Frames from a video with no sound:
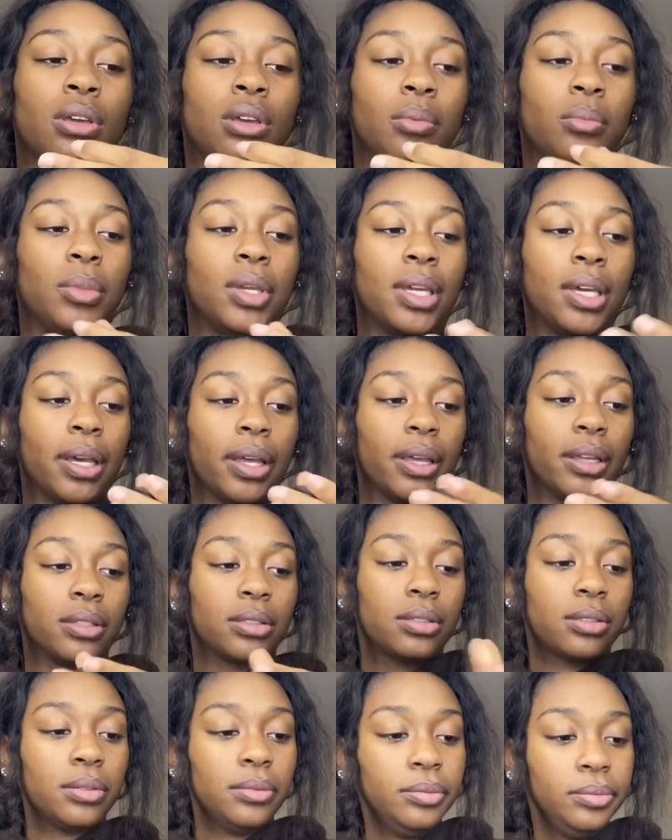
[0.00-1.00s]

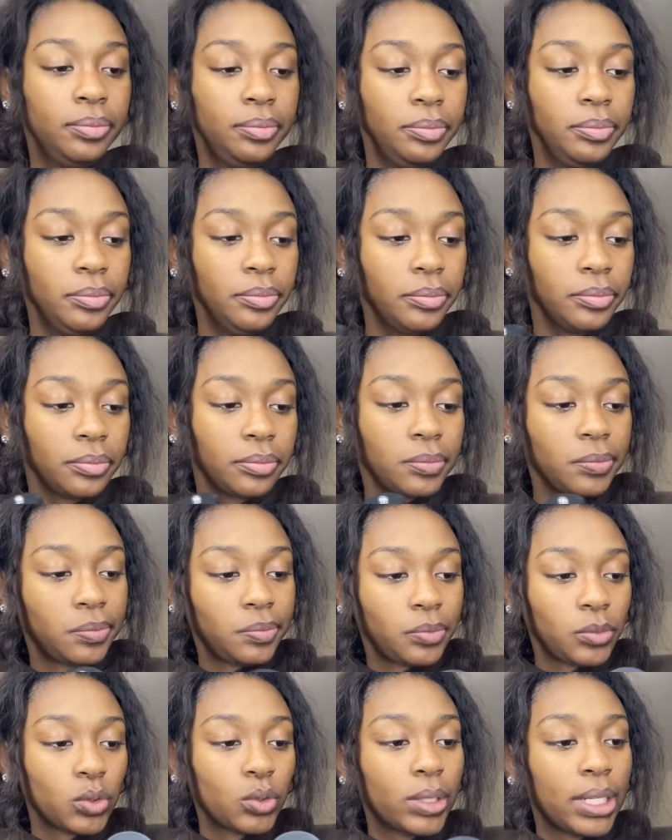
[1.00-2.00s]
because
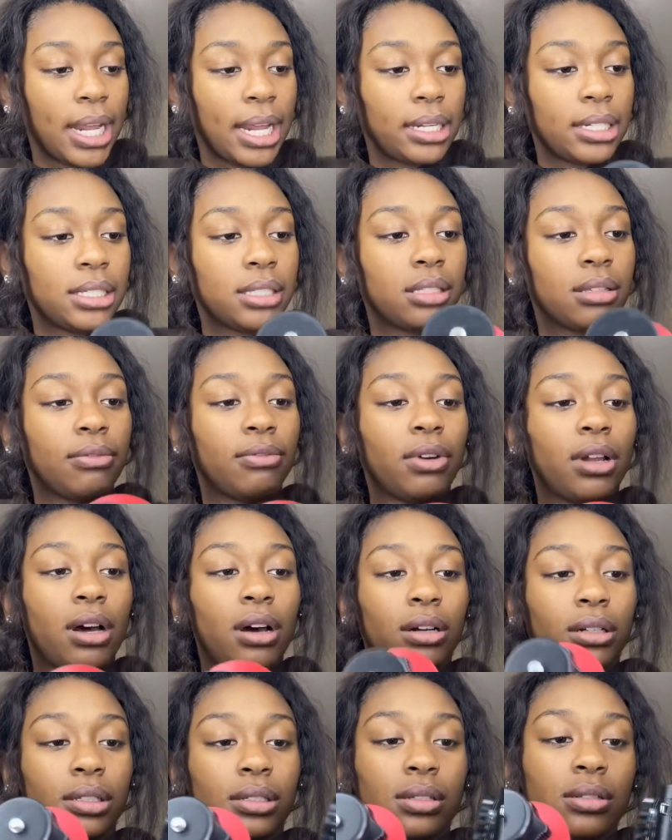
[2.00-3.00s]
when I need to
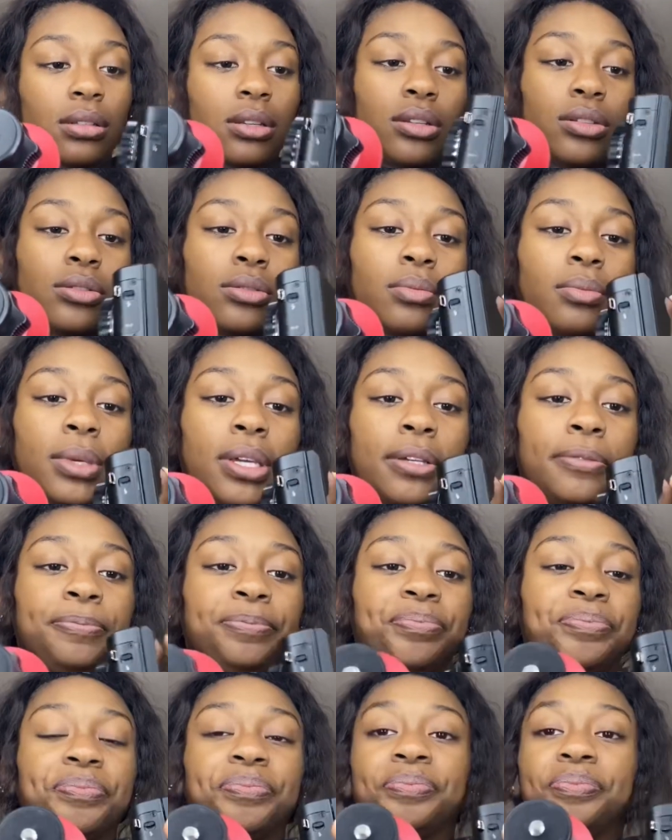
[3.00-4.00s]
vlog, excuse me,
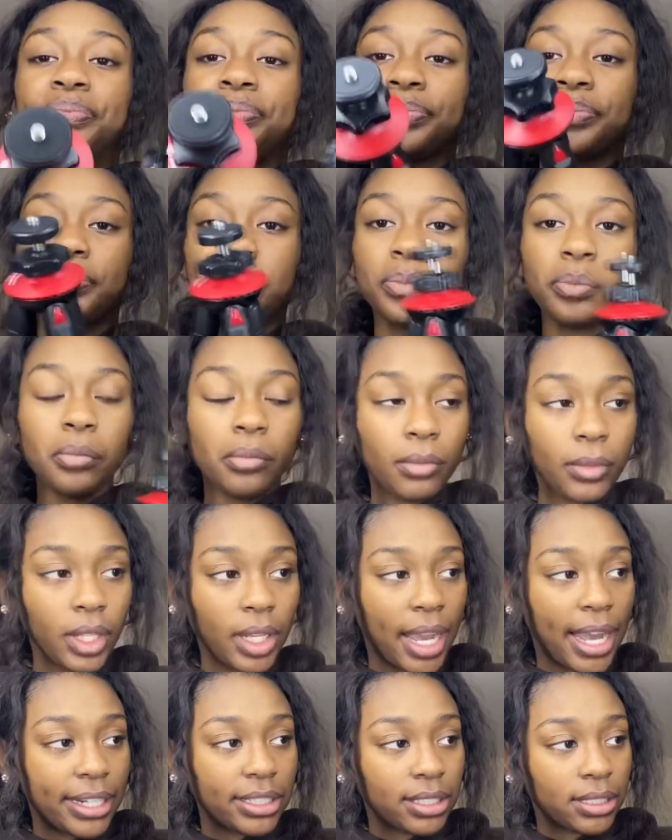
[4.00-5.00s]

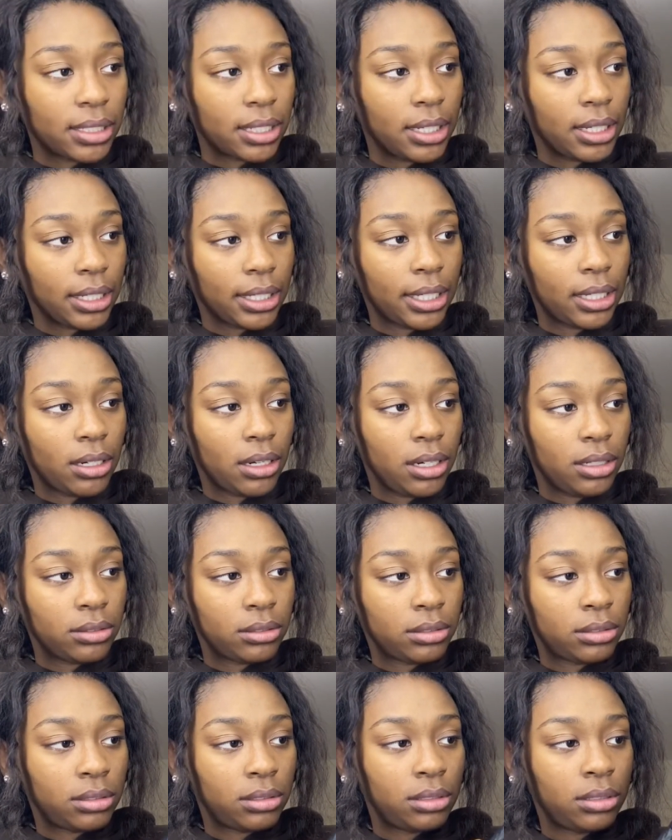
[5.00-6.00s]
I just hook it on.